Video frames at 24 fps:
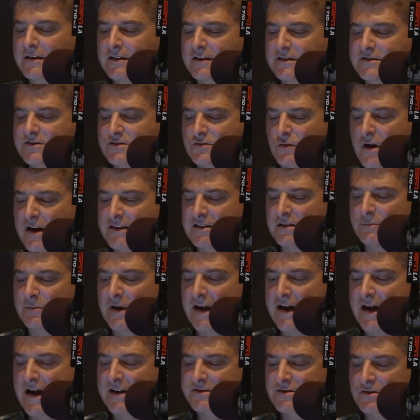It's directed
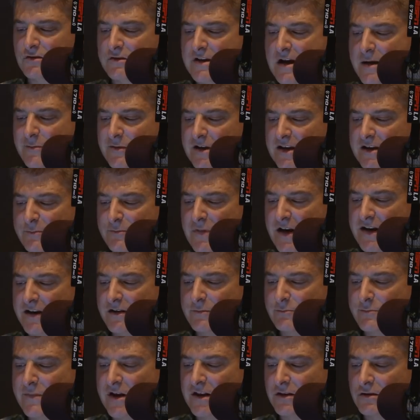by Oscar nominee
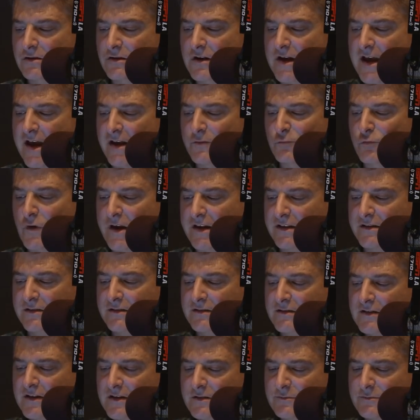Bennett Miller and written